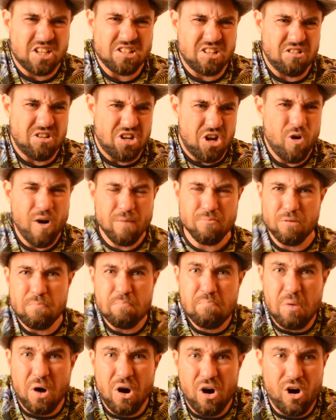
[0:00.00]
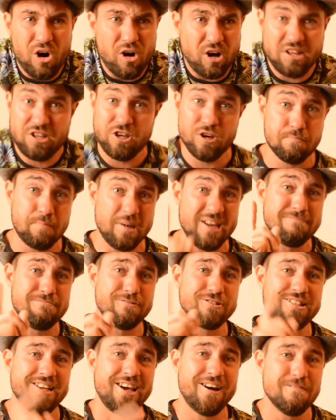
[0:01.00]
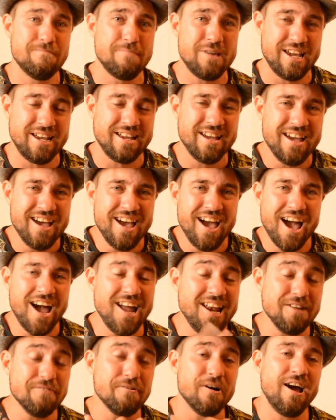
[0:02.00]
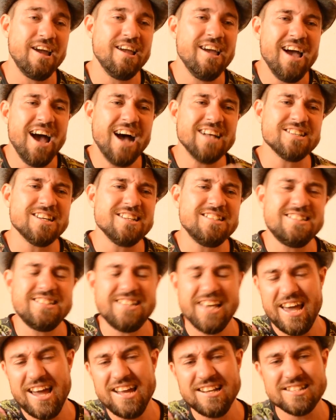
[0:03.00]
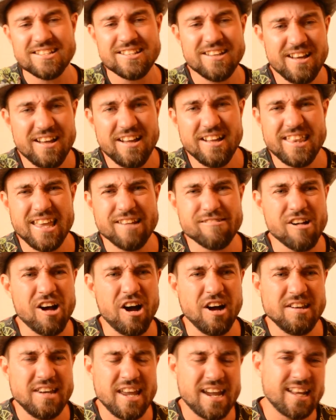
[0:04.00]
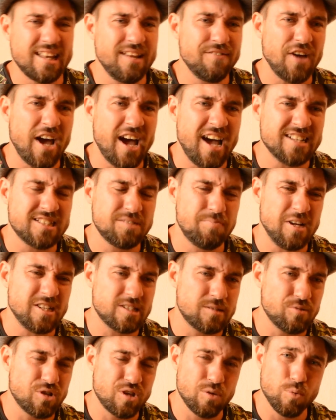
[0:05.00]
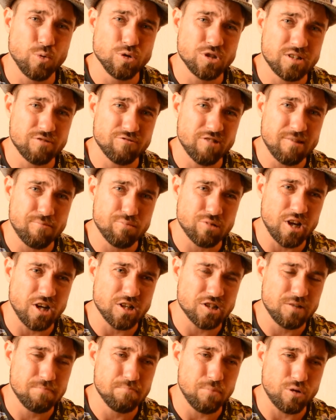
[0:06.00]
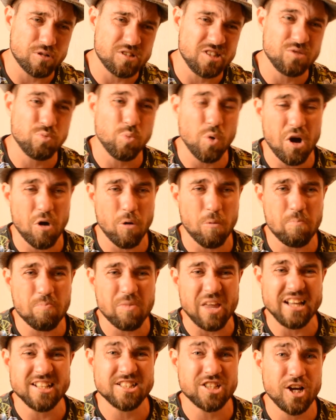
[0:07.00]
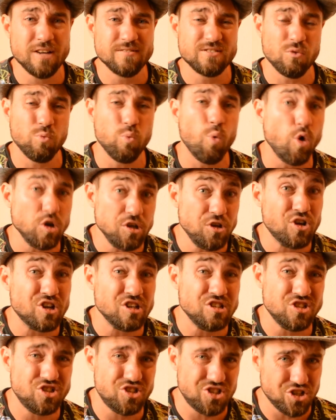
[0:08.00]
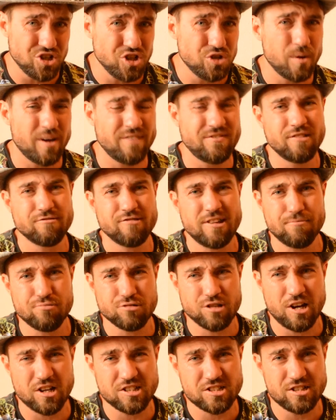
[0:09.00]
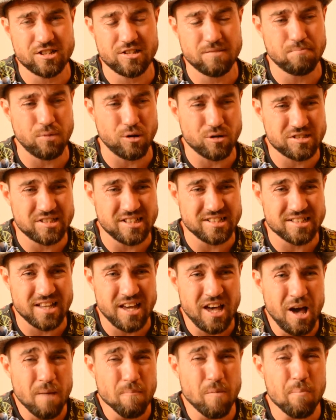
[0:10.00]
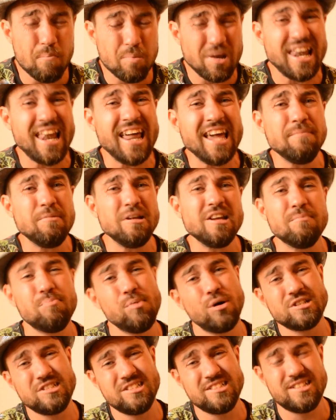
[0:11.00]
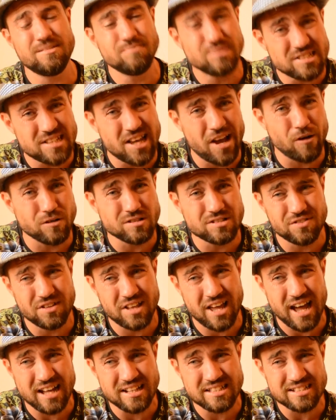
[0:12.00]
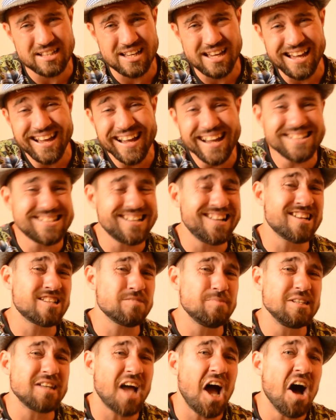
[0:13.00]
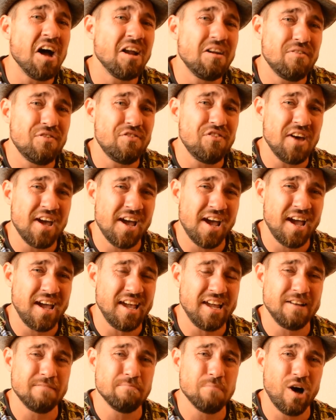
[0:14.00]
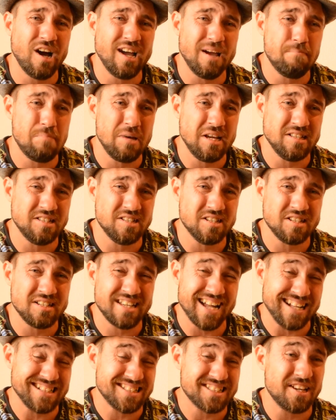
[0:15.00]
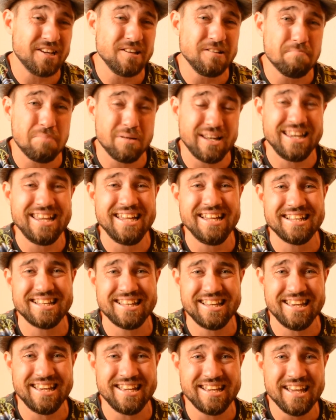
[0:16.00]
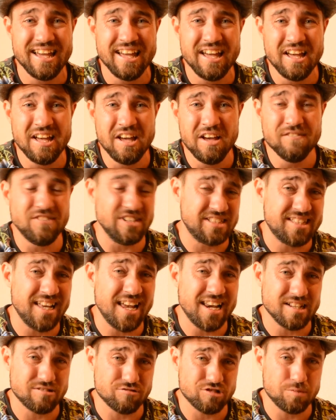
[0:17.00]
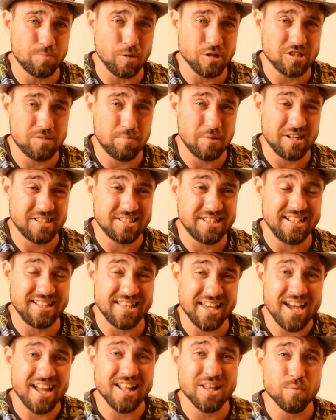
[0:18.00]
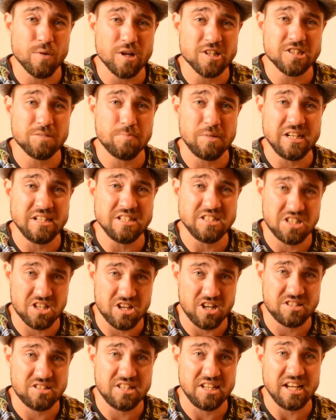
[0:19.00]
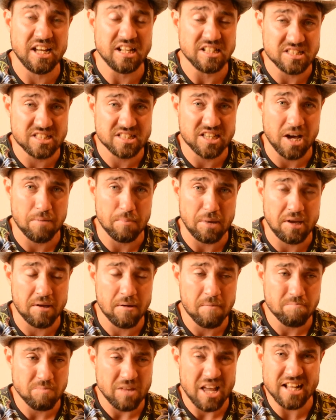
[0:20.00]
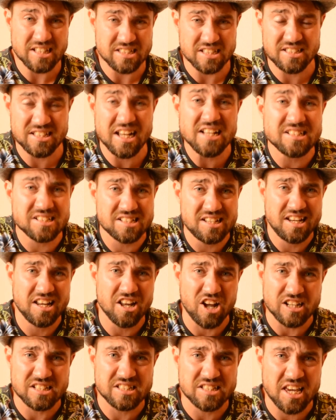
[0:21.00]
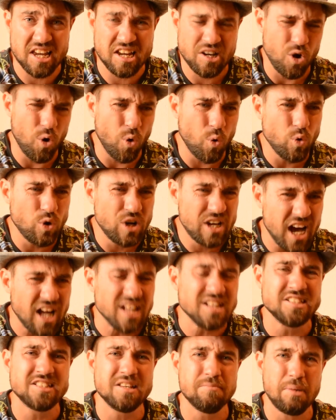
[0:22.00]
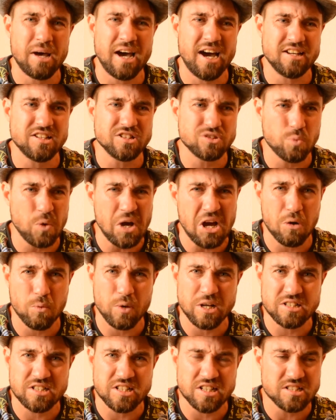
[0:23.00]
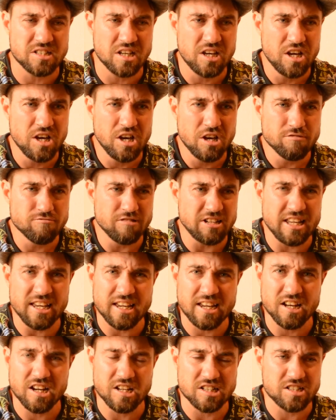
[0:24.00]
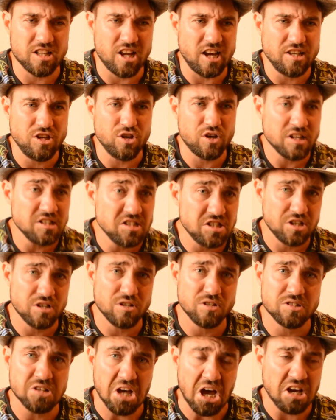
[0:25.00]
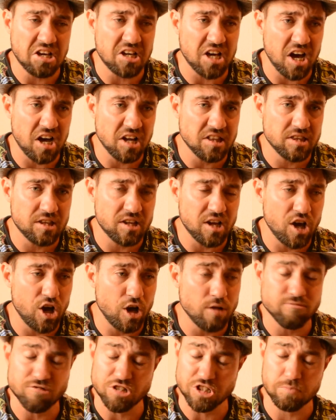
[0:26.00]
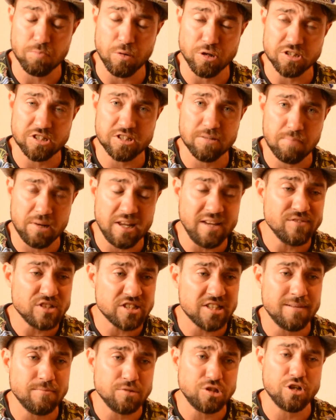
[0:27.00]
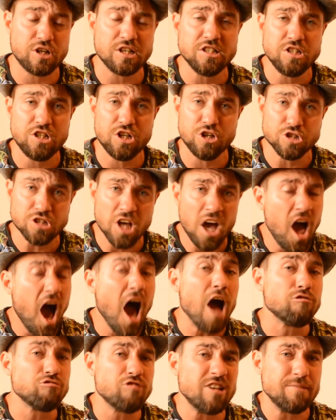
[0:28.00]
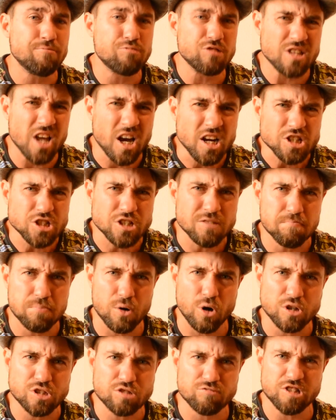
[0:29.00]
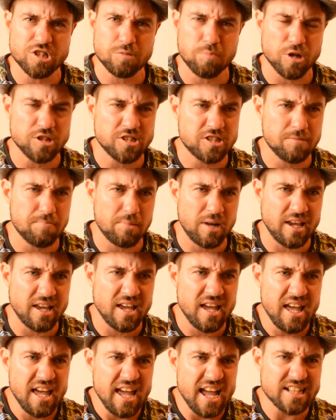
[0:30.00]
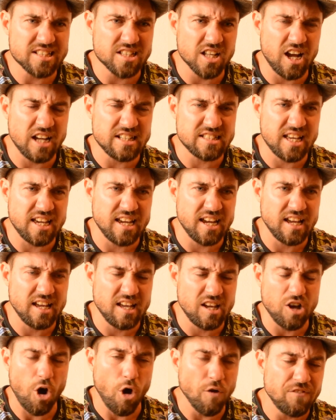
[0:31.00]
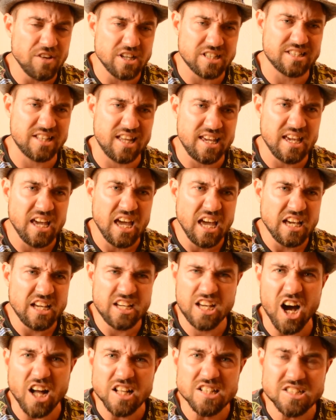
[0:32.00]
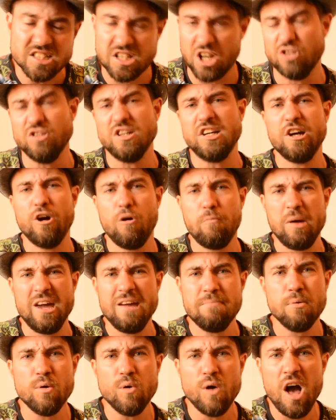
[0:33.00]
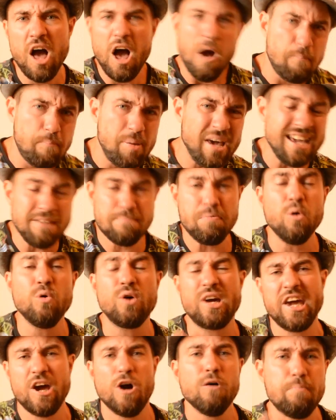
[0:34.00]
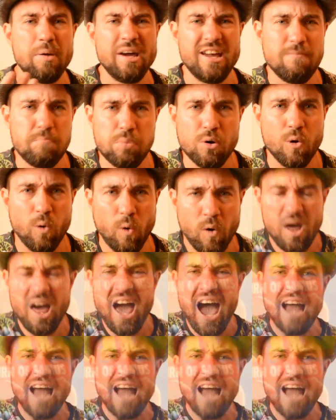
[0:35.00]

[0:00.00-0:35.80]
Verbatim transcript: I don't know. I'm not poor. You people tell me. Anyway, as I said, there are negative aspects towards the reproduction boxes. Well, in terms of what you can do with the reproduction boxes, but blaming the boxes themselves for that is a little bit unfair, in my opinion. That's completely the seller's responsibility. They're the ones being dirty and scummy. It's essentially like saying all guns are bad as well, which is ridiculous. Like you can use a gun uh, responsibly, the same as you can use a reproduction box responsibly. It's like say, obviously, guns don't kill people, people kill people.